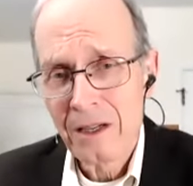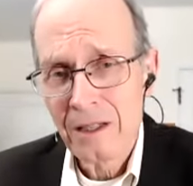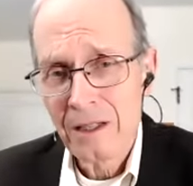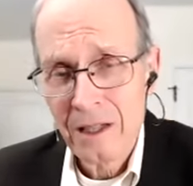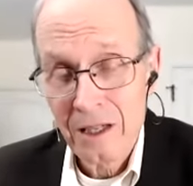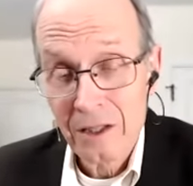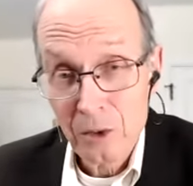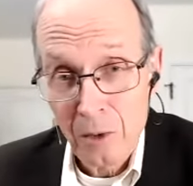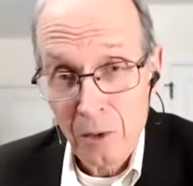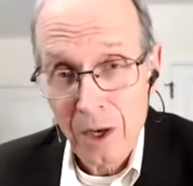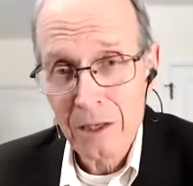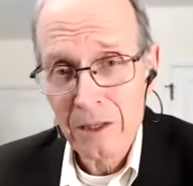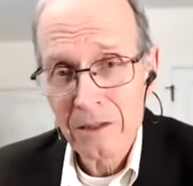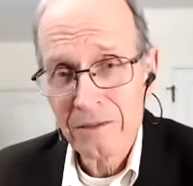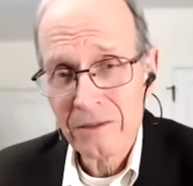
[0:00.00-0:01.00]
And, and the
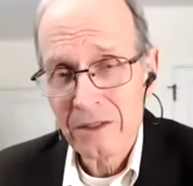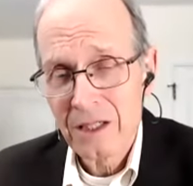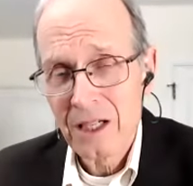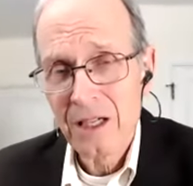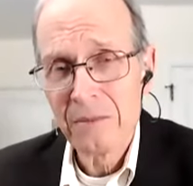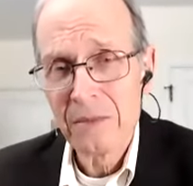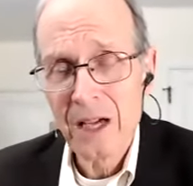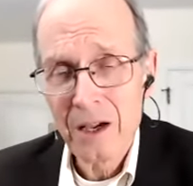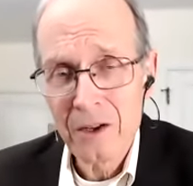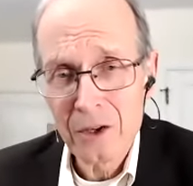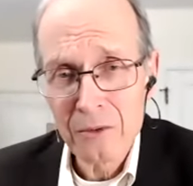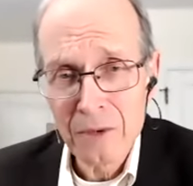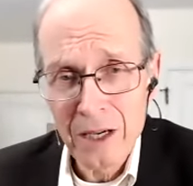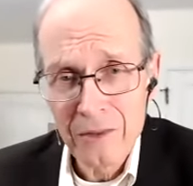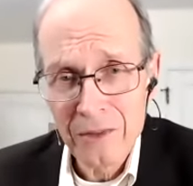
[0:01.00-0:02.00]
water came down
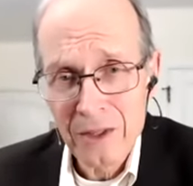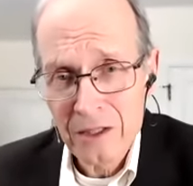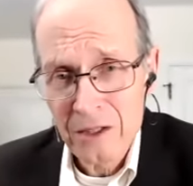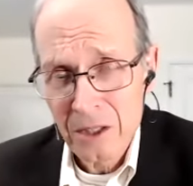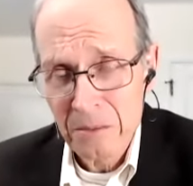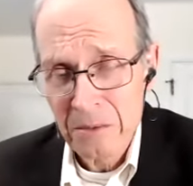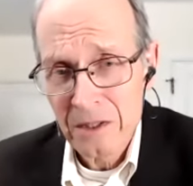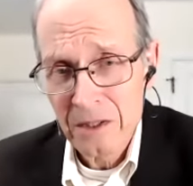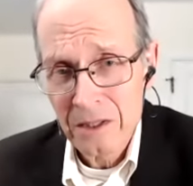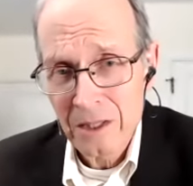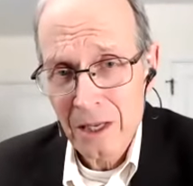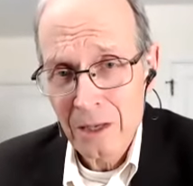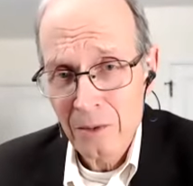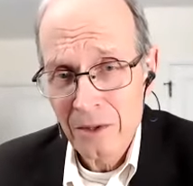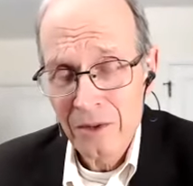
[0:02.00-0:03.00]
around the Egyptians,
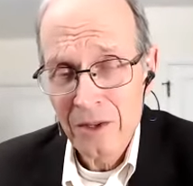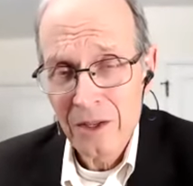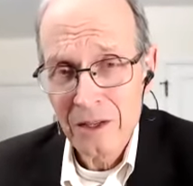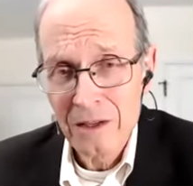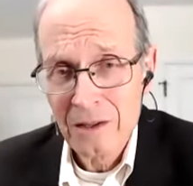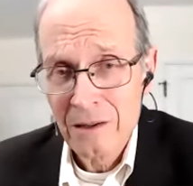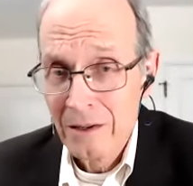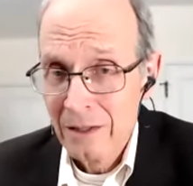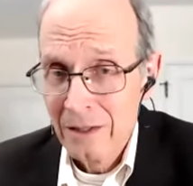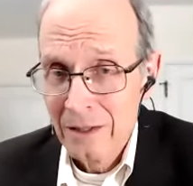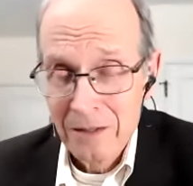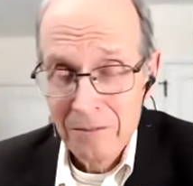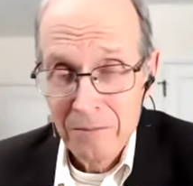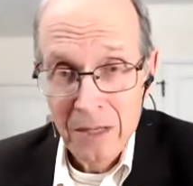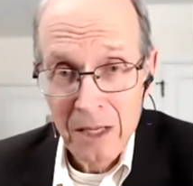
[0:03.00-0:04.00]
and within
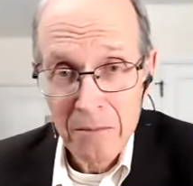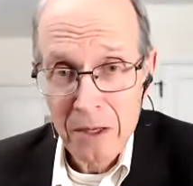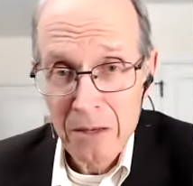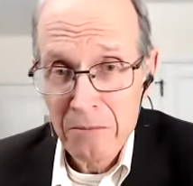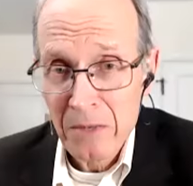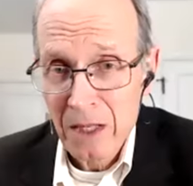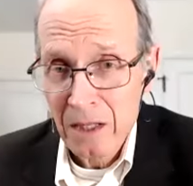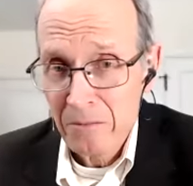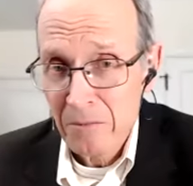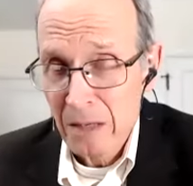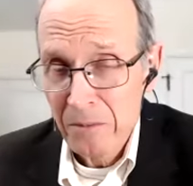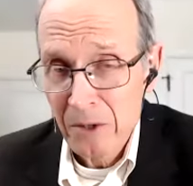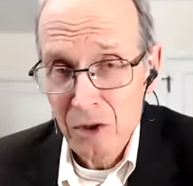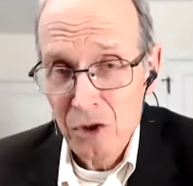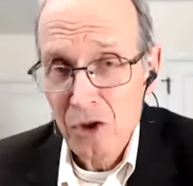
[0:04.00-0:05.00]
maybe a minute,
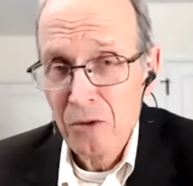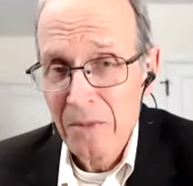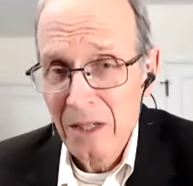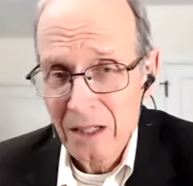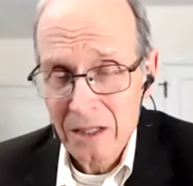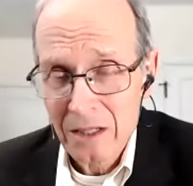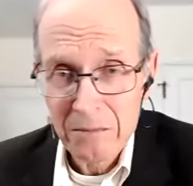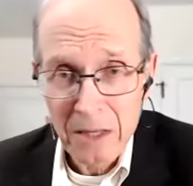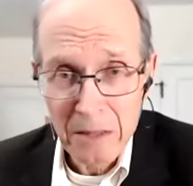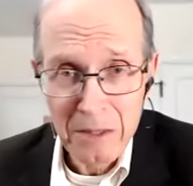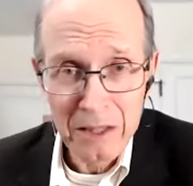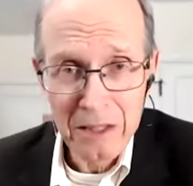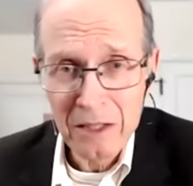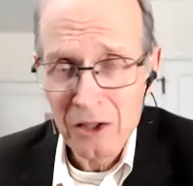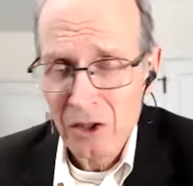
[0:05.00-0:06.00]
maybe two minutes, maybe a
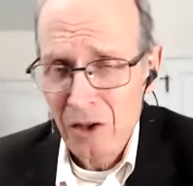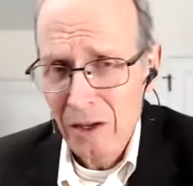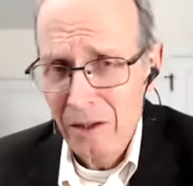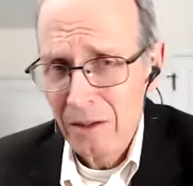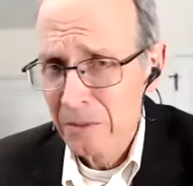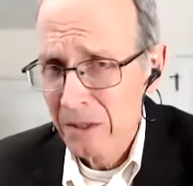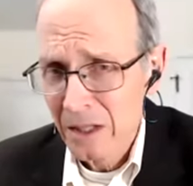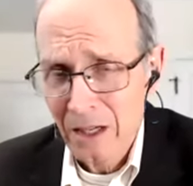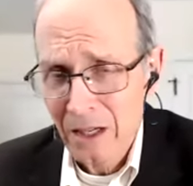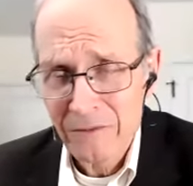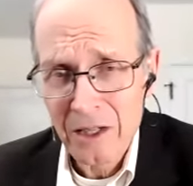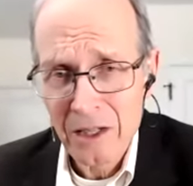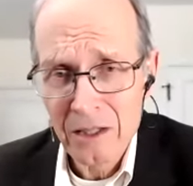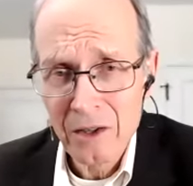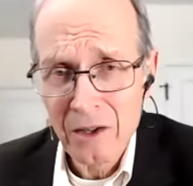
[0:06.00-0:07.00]
little longer, but not
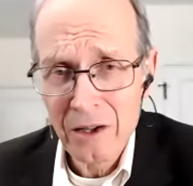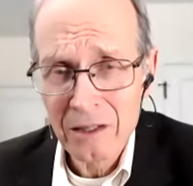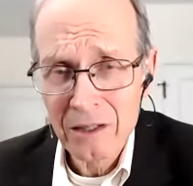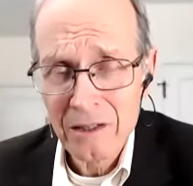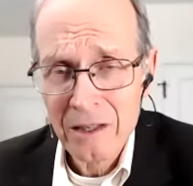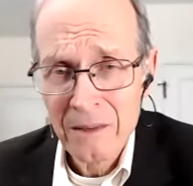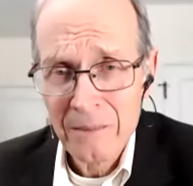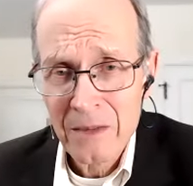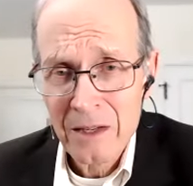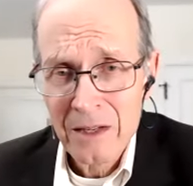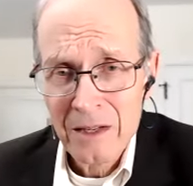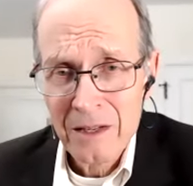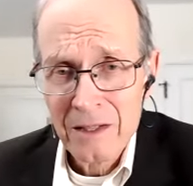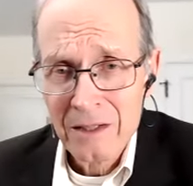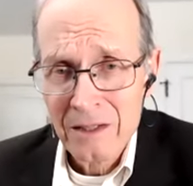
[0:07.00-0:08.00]
very long,
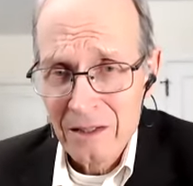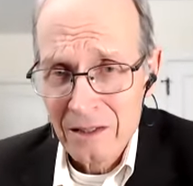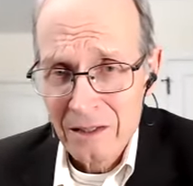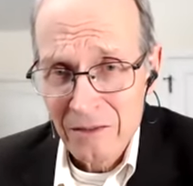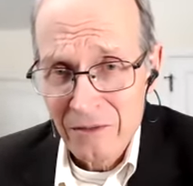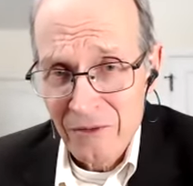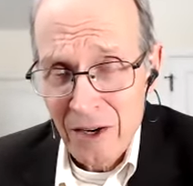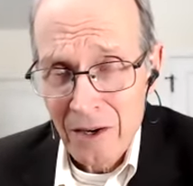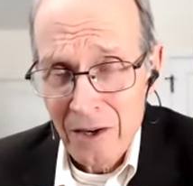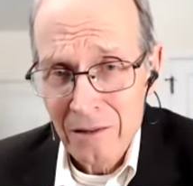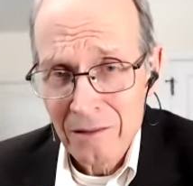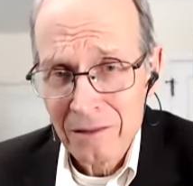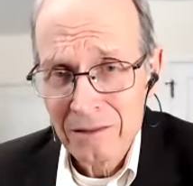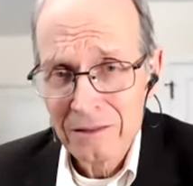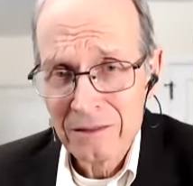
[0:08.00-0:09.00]
the
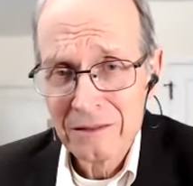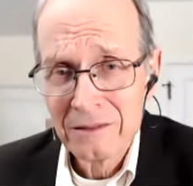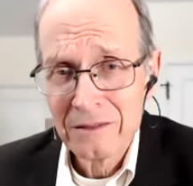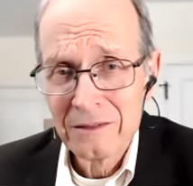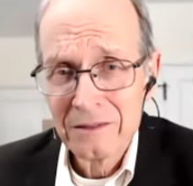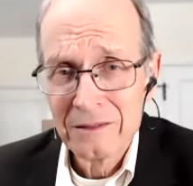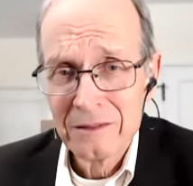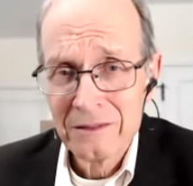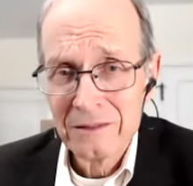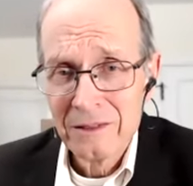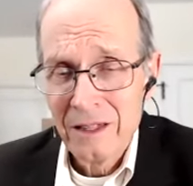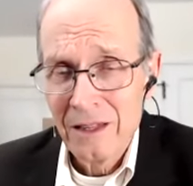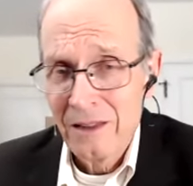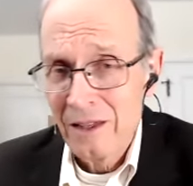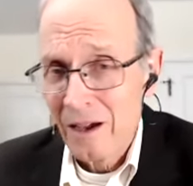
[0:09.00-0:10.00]
Pharaoh,
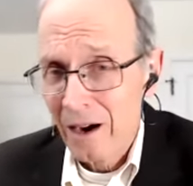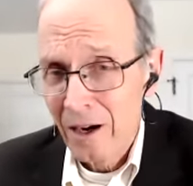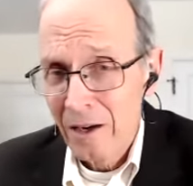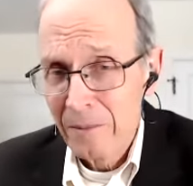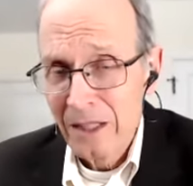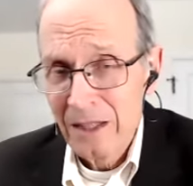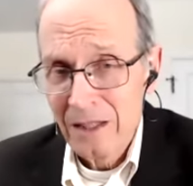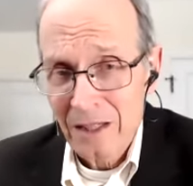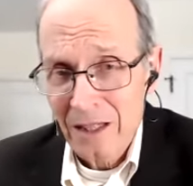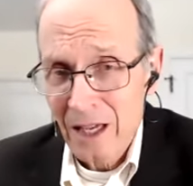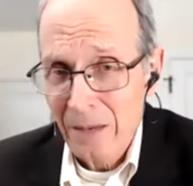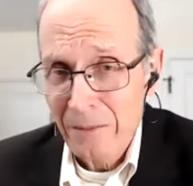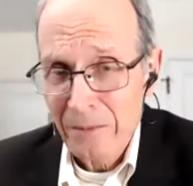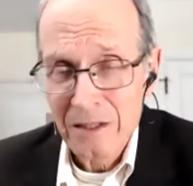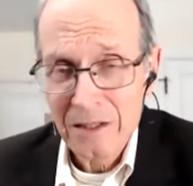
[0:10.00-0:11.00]
the army, the
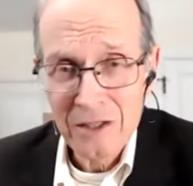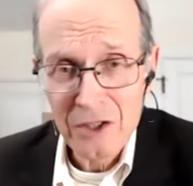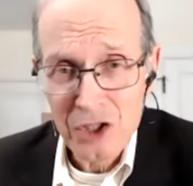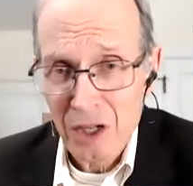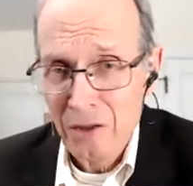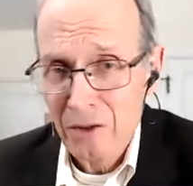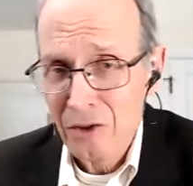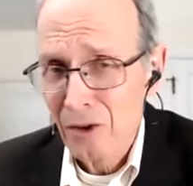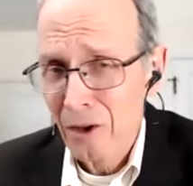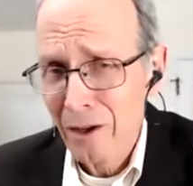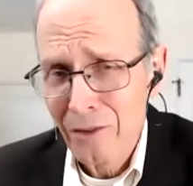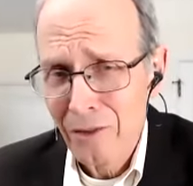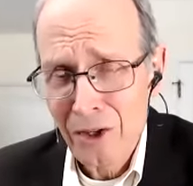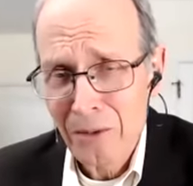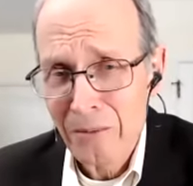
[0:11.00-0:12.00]
captains, the generals, all
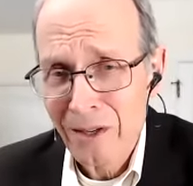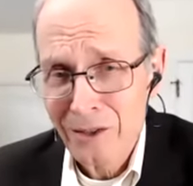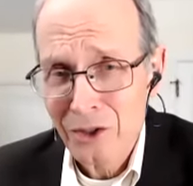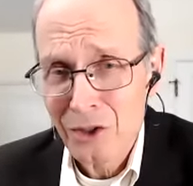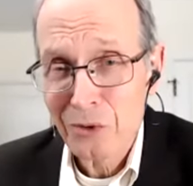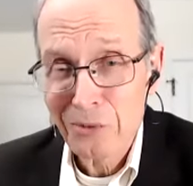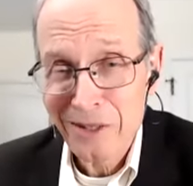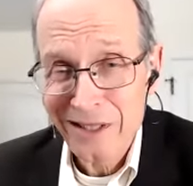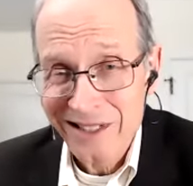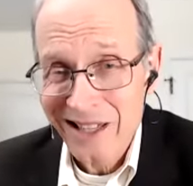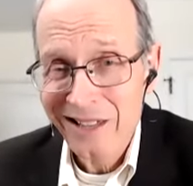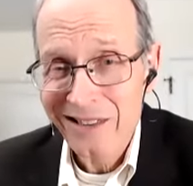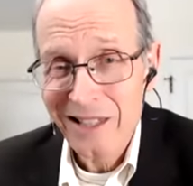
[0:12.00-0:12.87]
of their oppressors were dead.